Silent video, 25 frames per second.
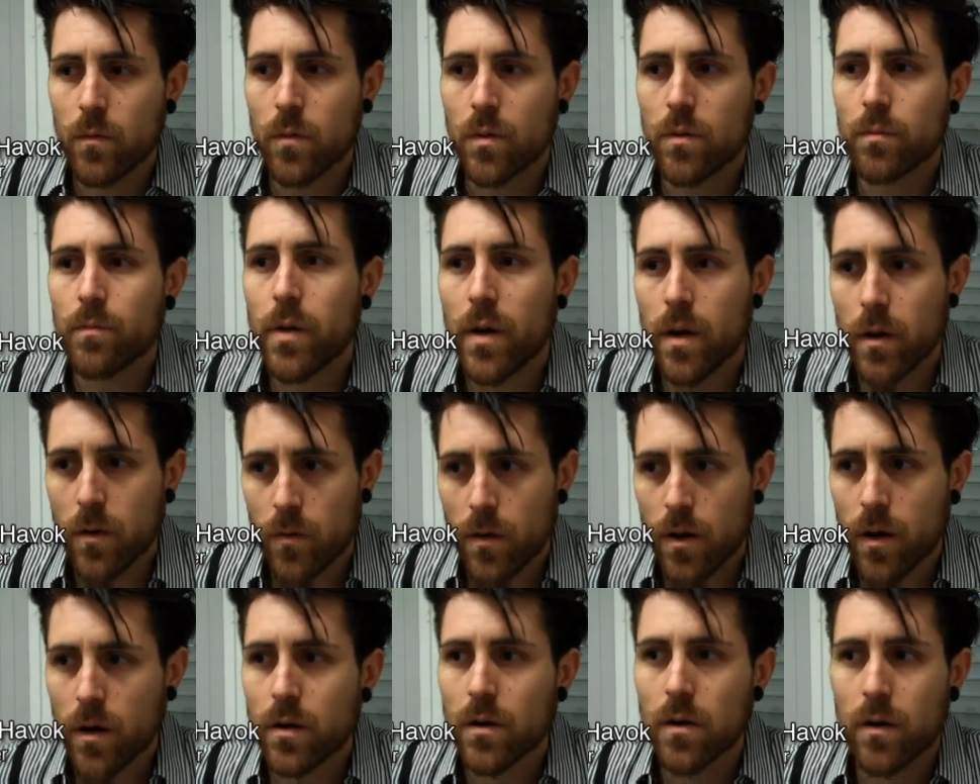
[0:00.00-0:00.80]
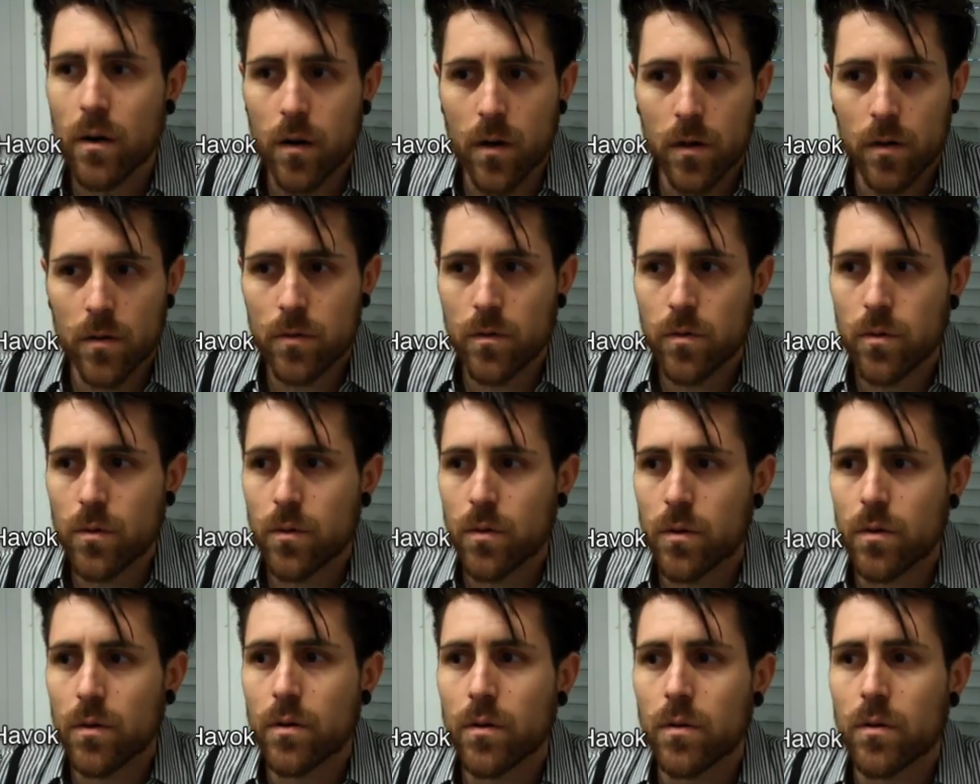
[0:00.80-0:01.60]
were punk rock or
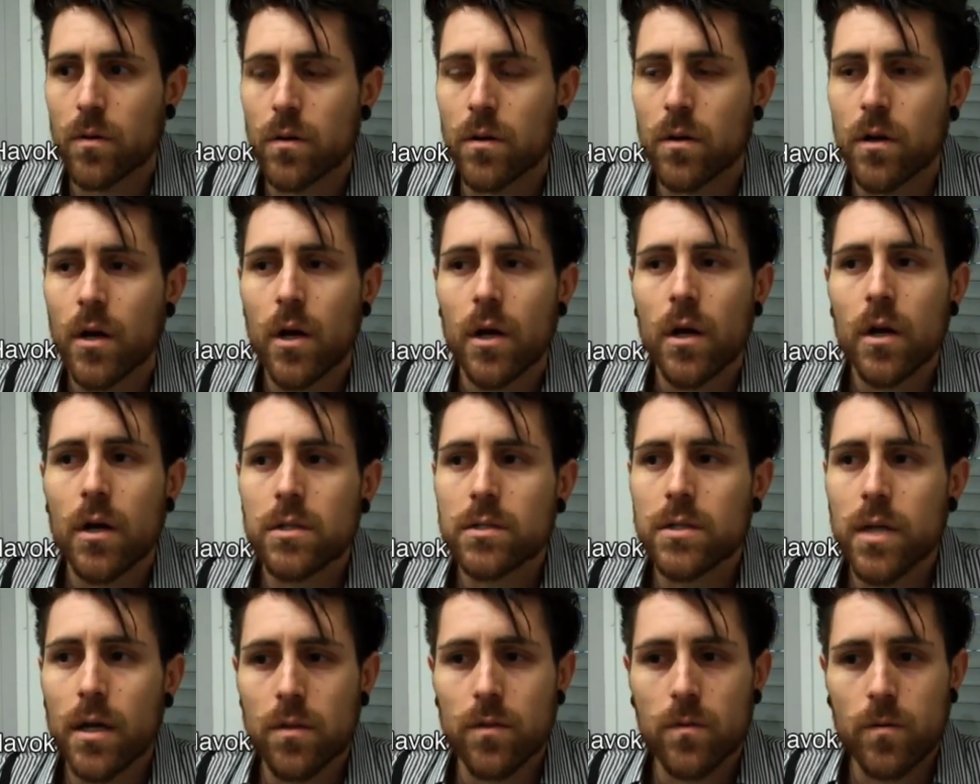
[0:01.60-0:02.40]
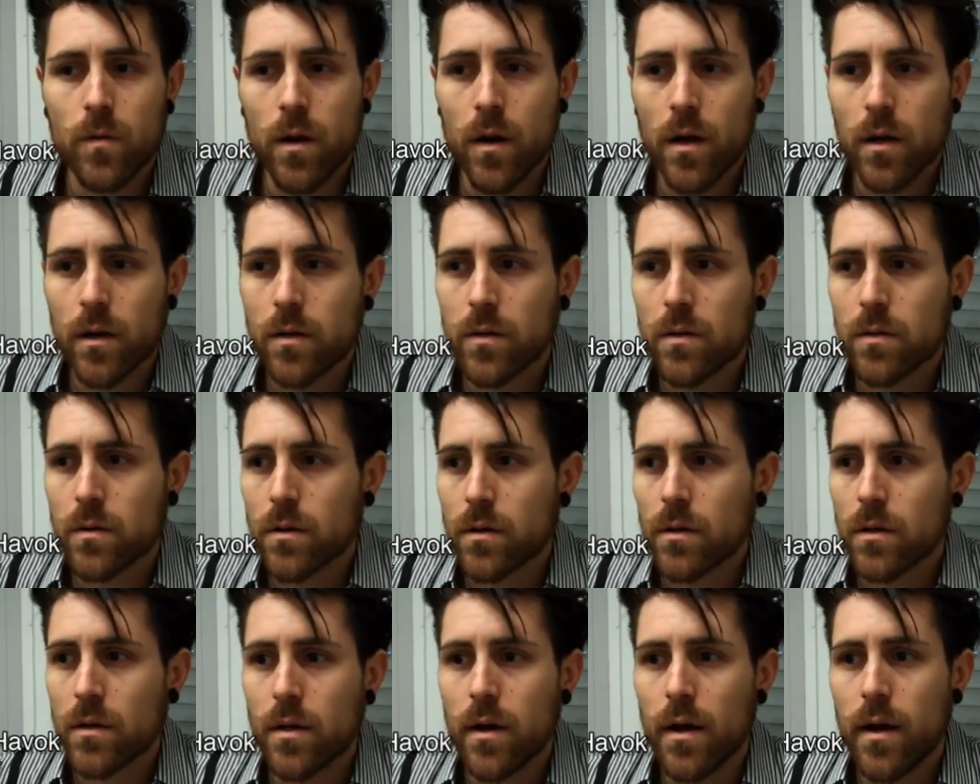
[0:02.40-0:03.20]
hardcore or death rock
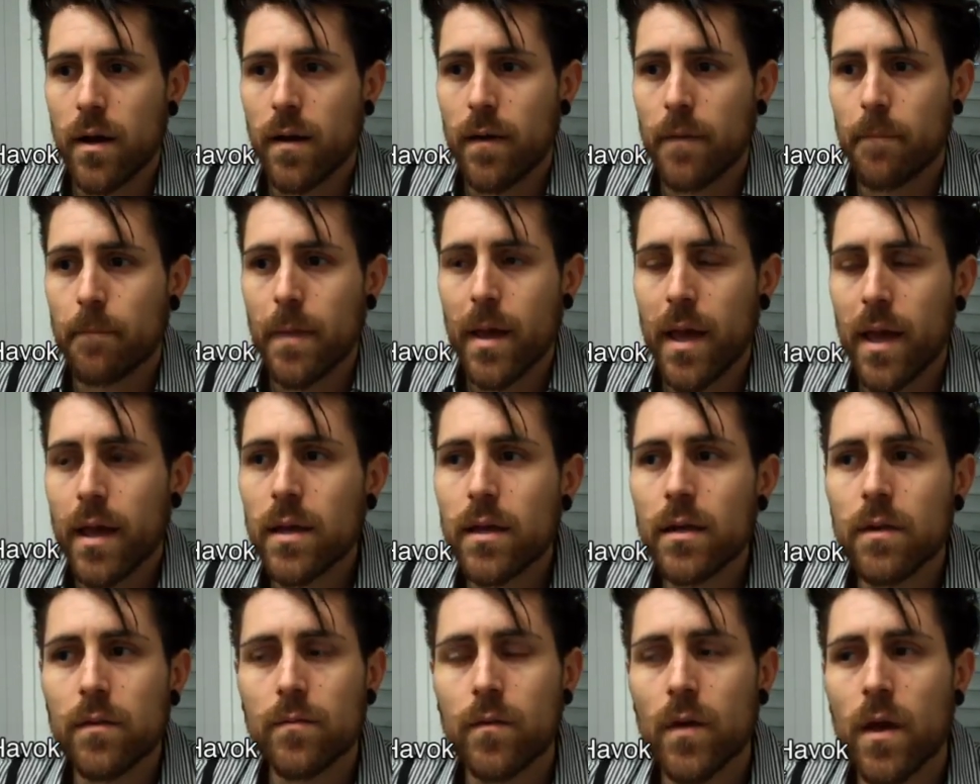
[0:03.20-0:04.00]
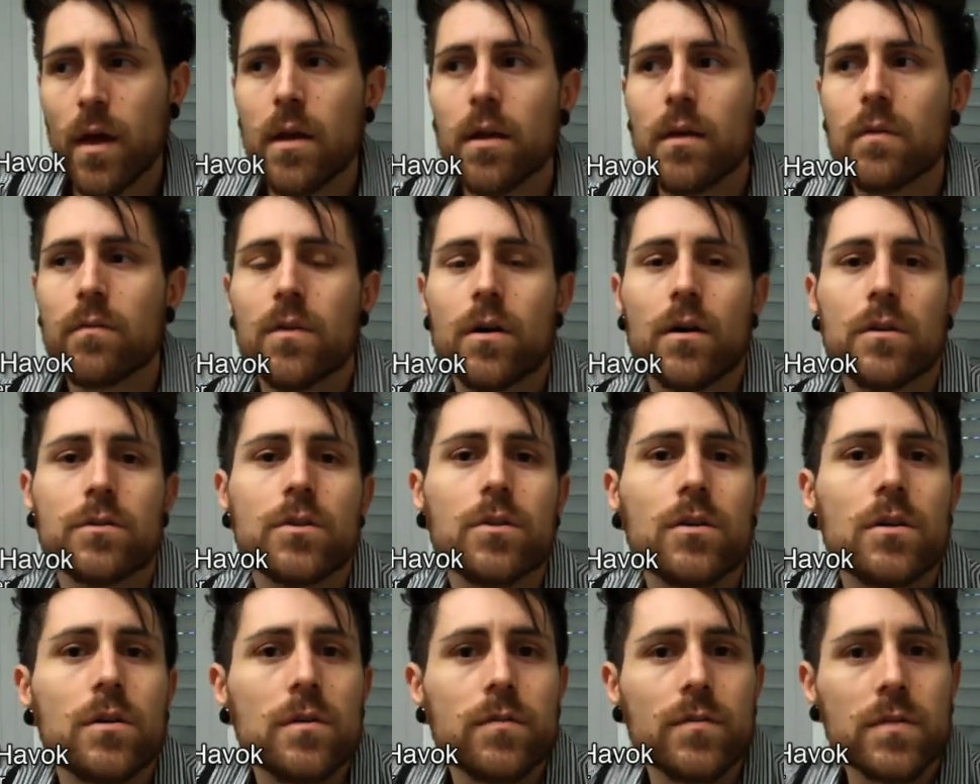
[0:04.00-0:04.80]
or any of the
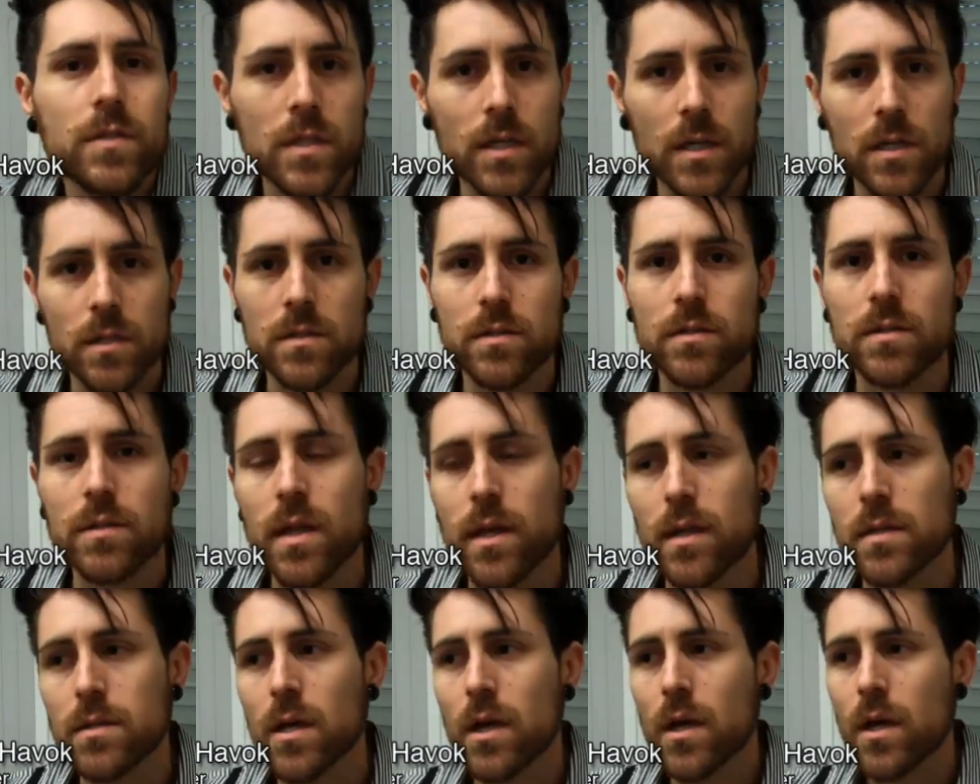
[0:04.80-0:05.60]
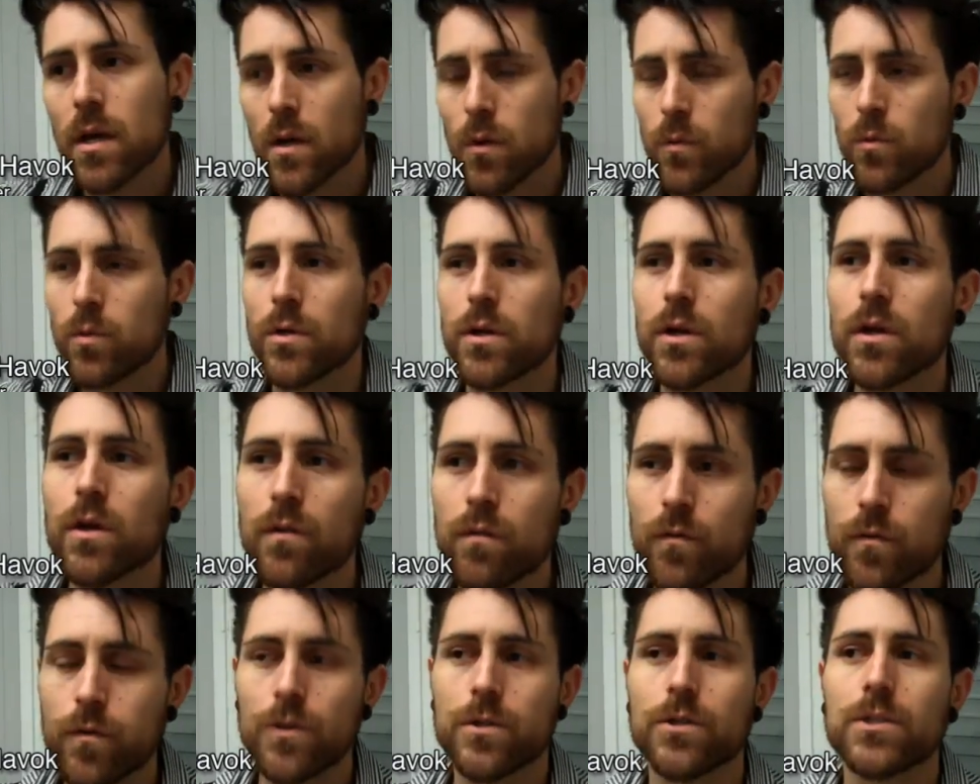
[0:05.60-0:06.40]
alternative scenes that really
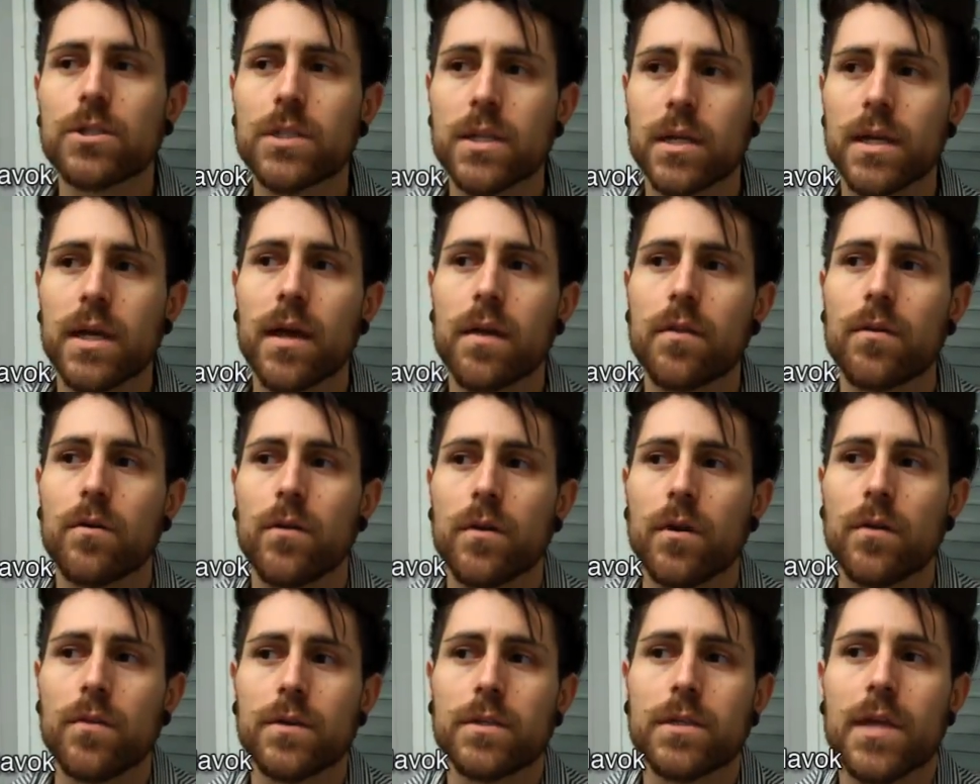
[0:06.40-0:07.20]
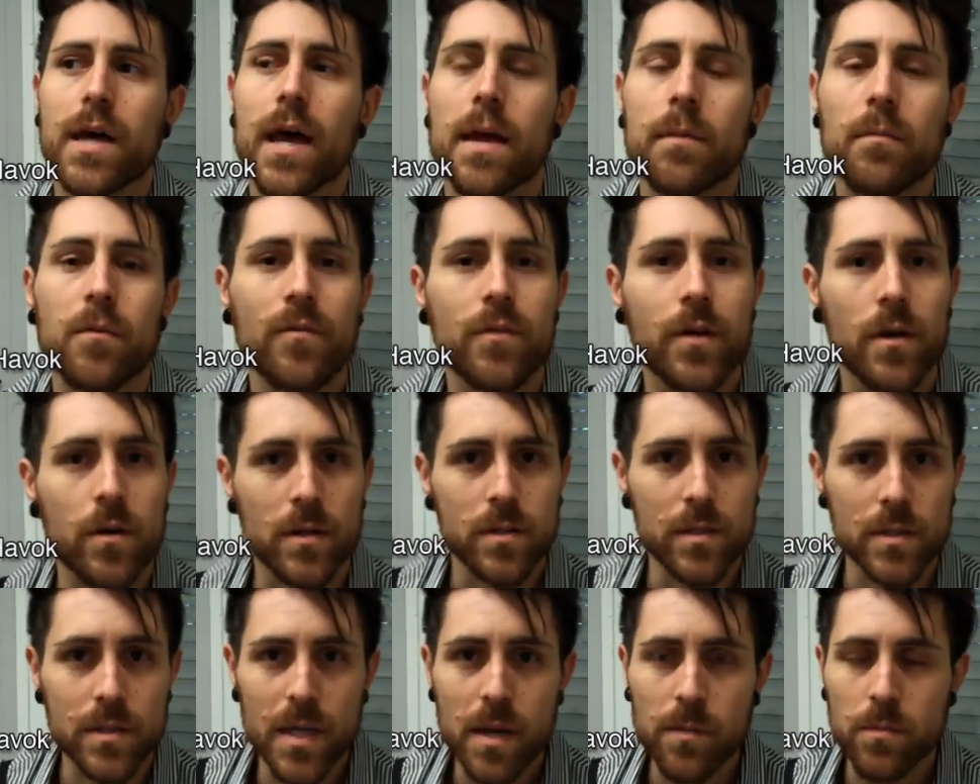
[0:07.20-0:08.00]
converged together at the time of their
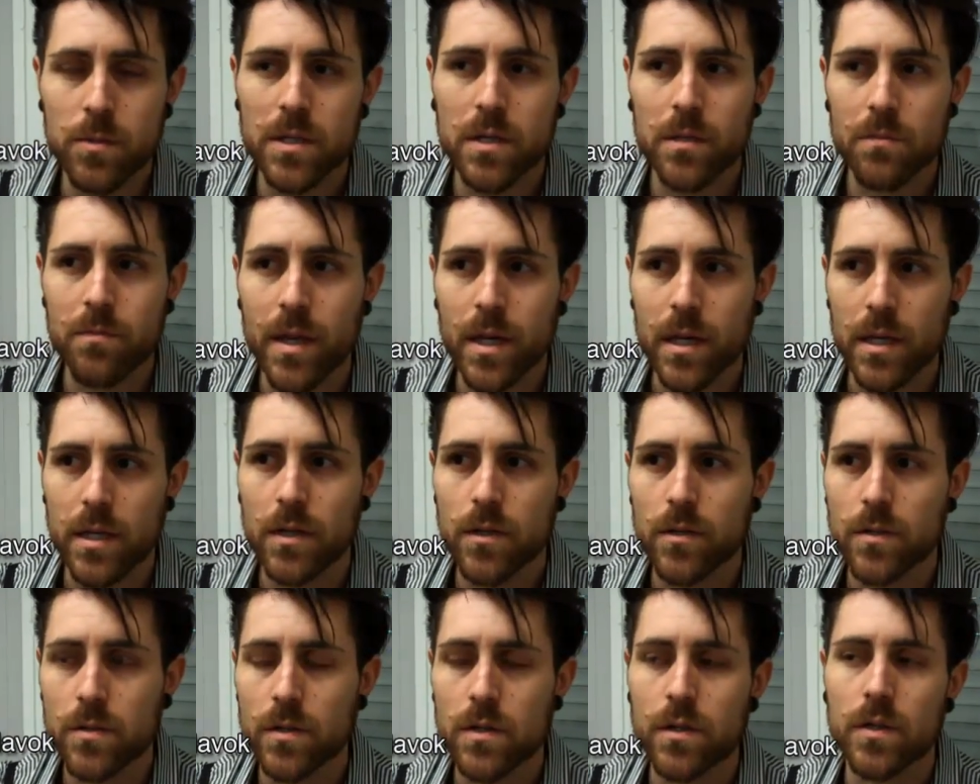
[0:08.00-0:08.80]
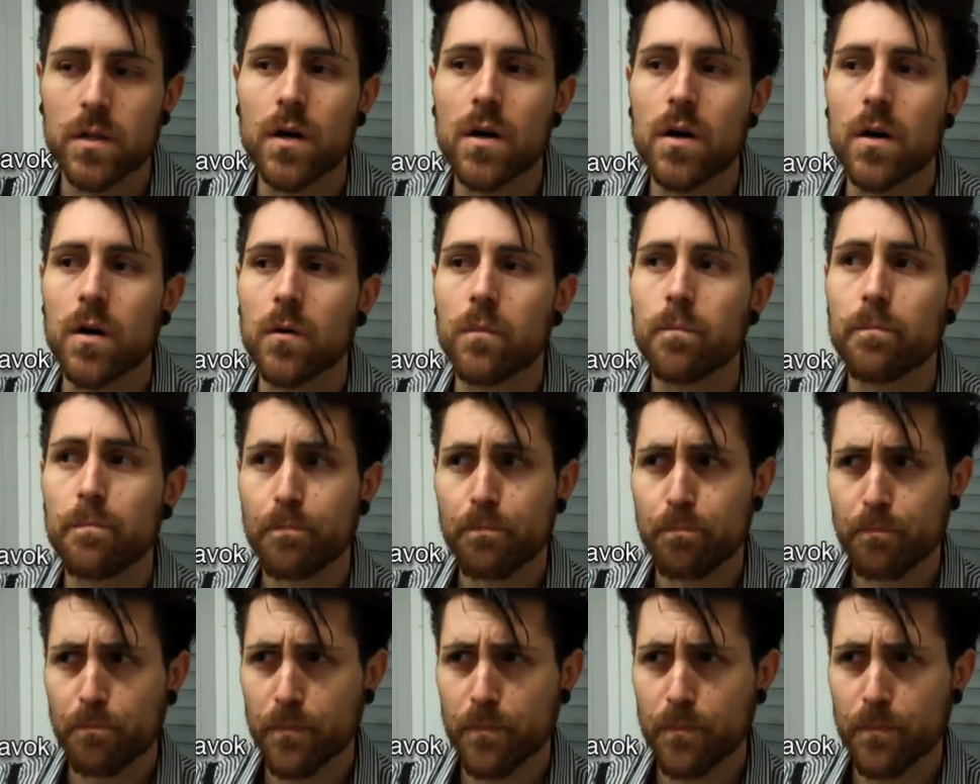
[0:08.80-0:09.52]
inception many years ago,